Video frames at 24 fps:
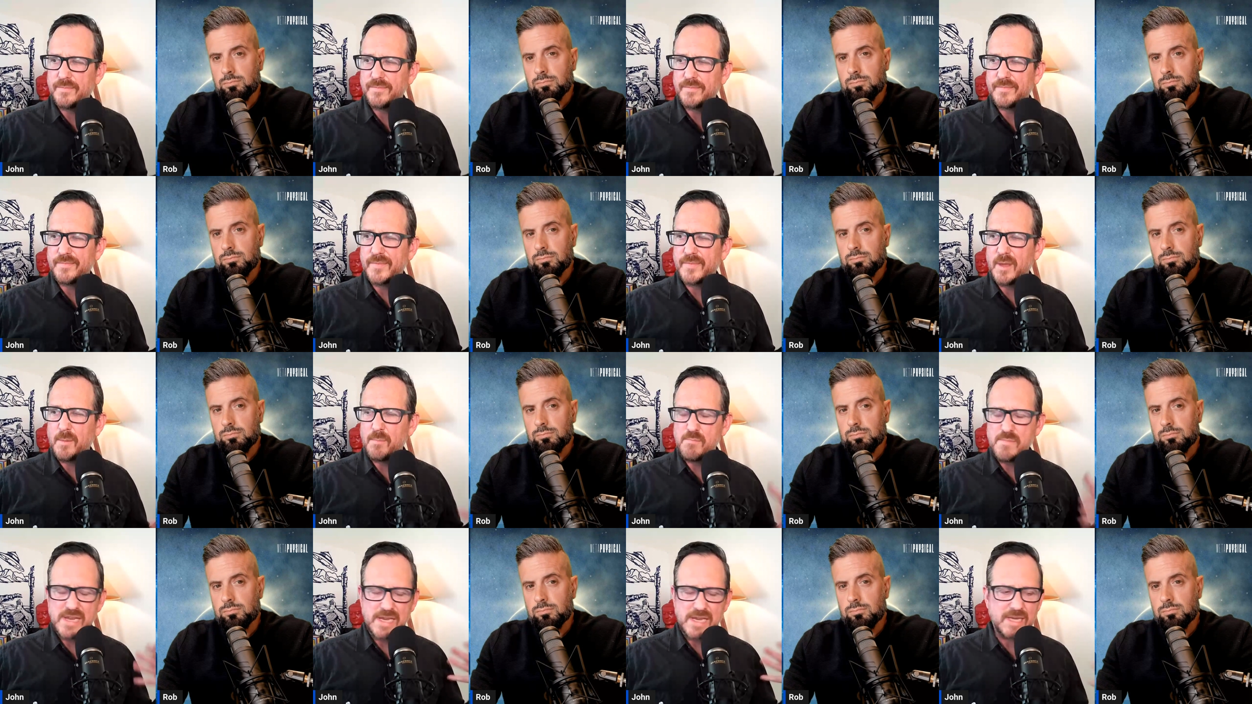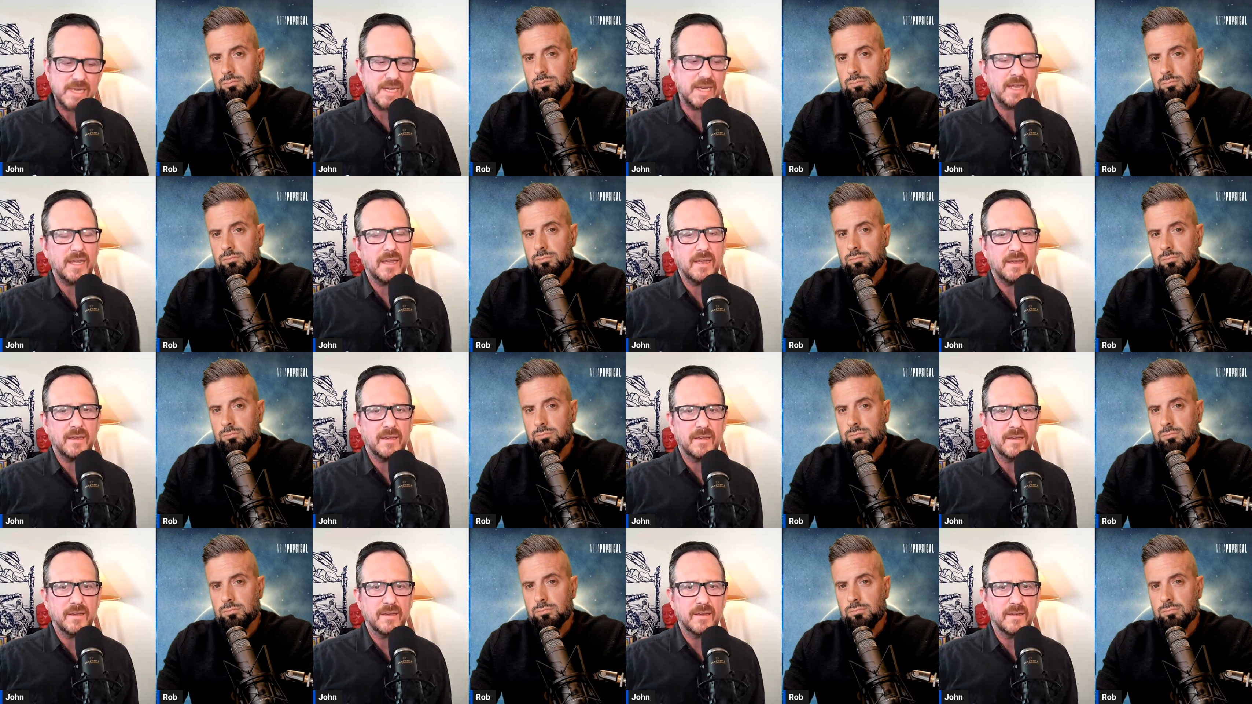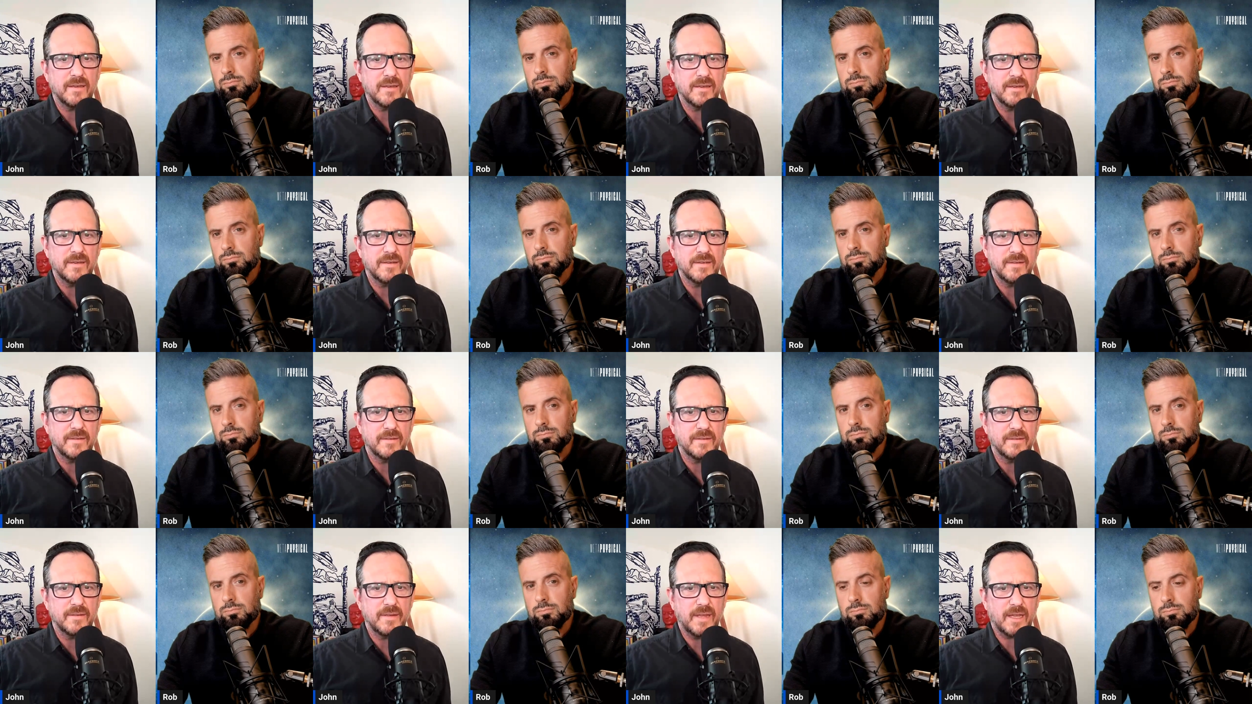Speaker 1: the meaning
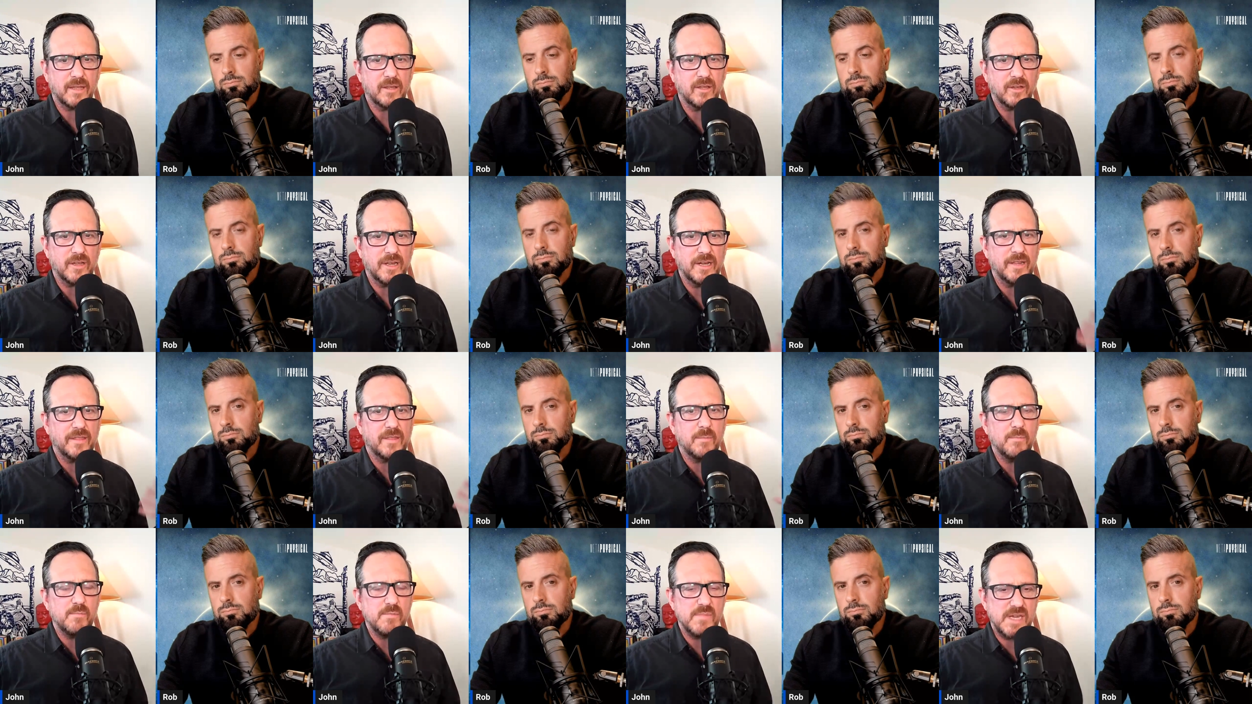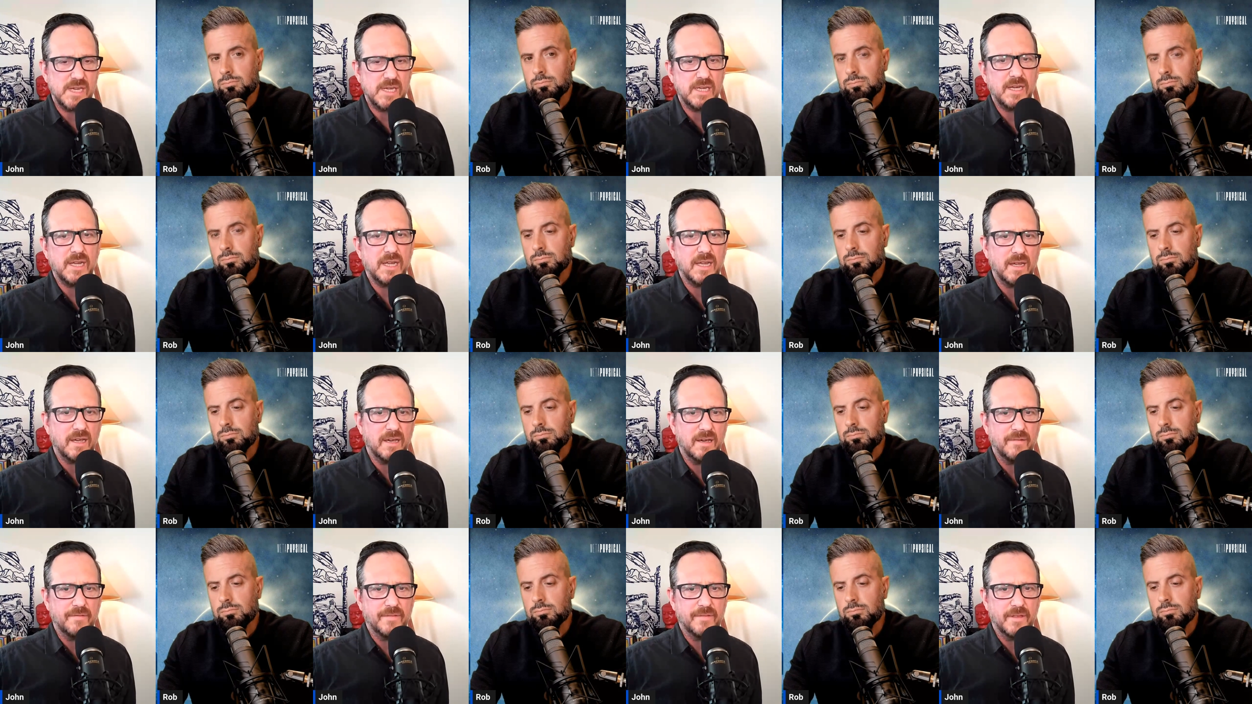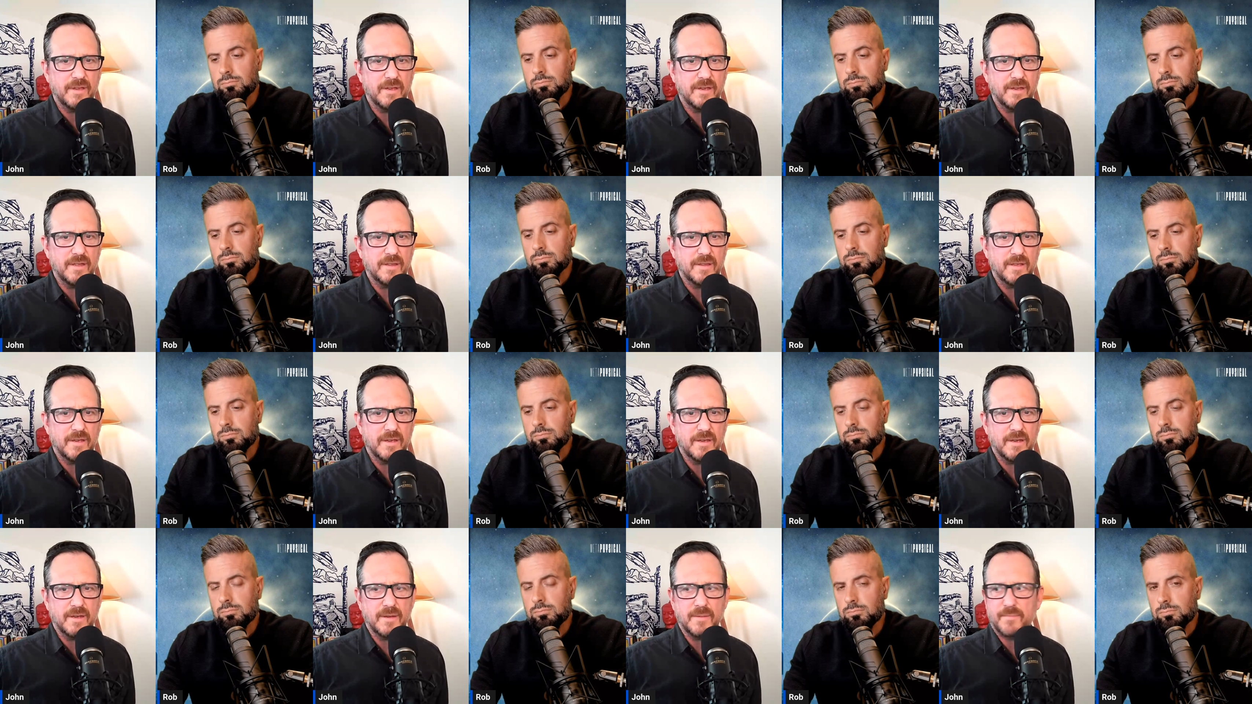like looking at the meaning of the
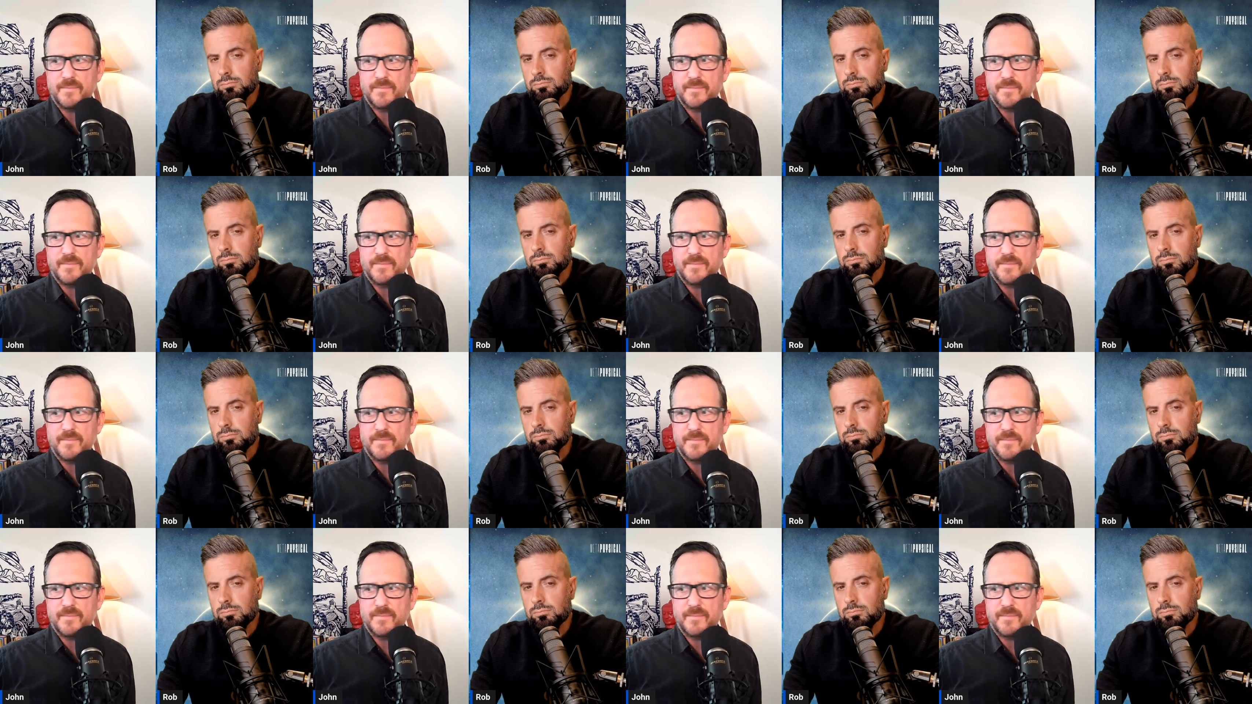the